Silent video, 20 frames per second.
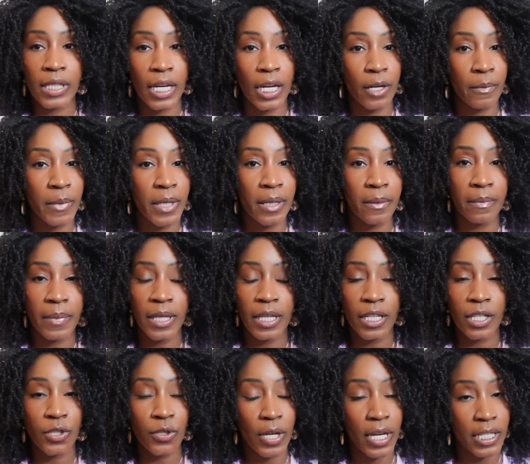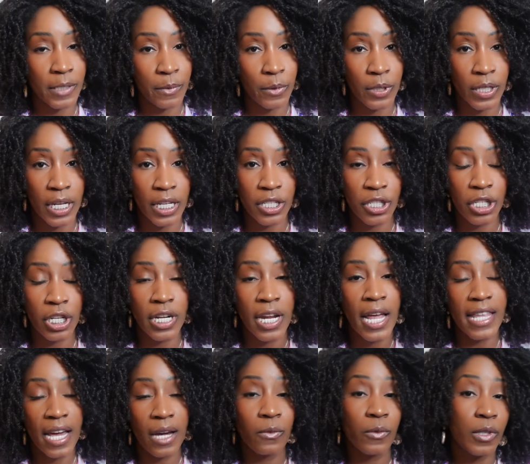Airbnb, transportation,
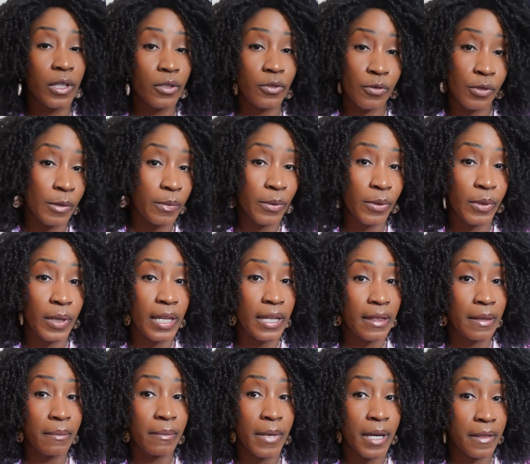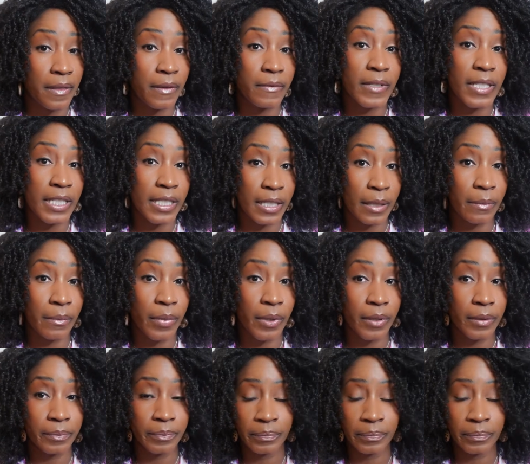that will triple in the month of December.